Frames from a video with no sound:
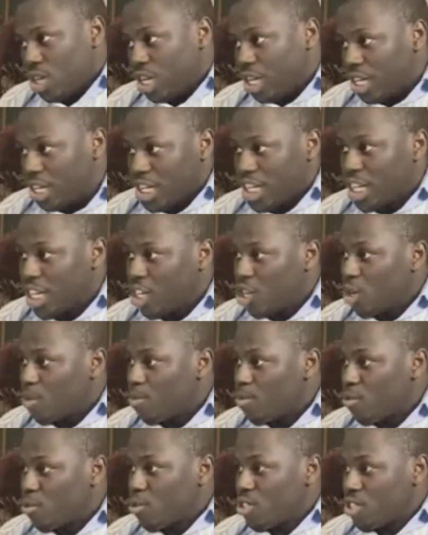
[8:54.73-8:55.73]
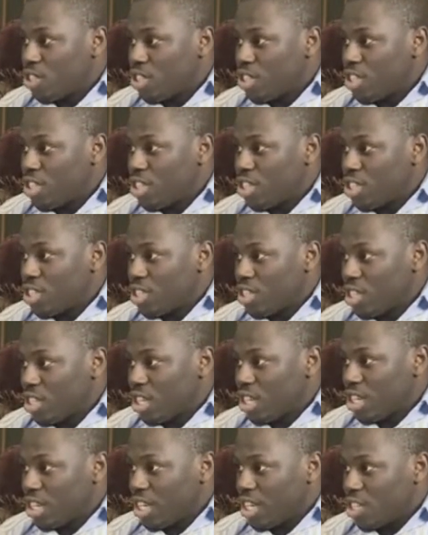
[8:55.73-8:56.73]
The Kingdom Fruit series
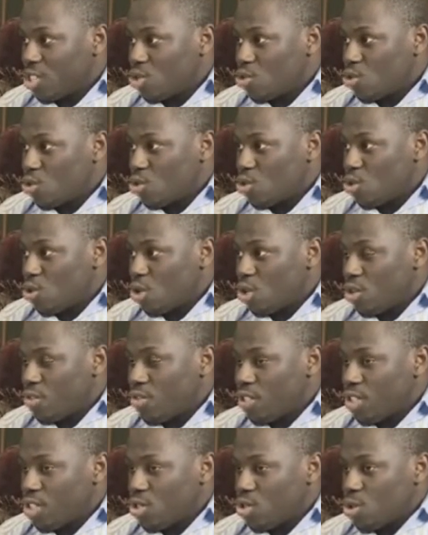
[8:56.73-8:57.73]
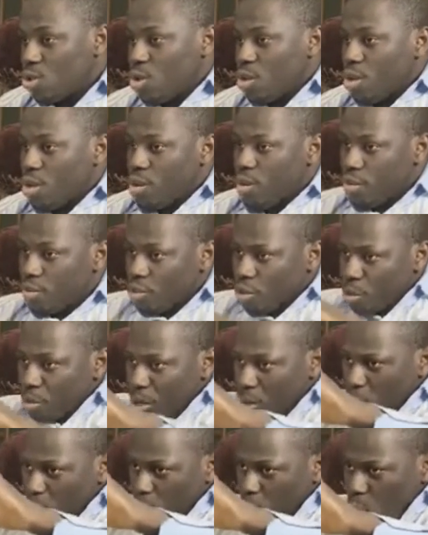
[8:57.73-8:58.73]
gets to show all of this. So for
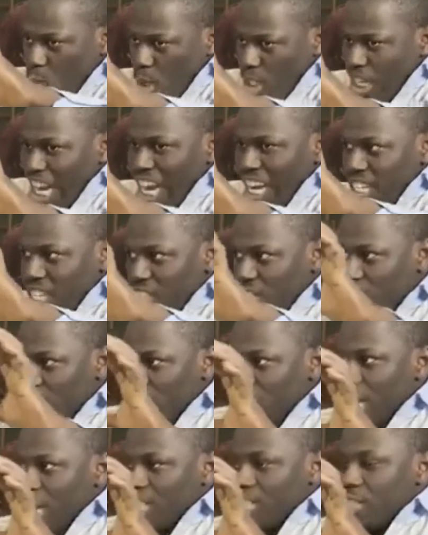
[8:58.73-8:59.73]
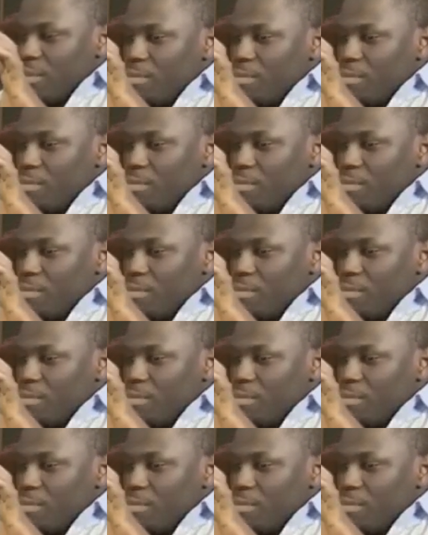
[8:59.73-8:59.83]
me, what I see as the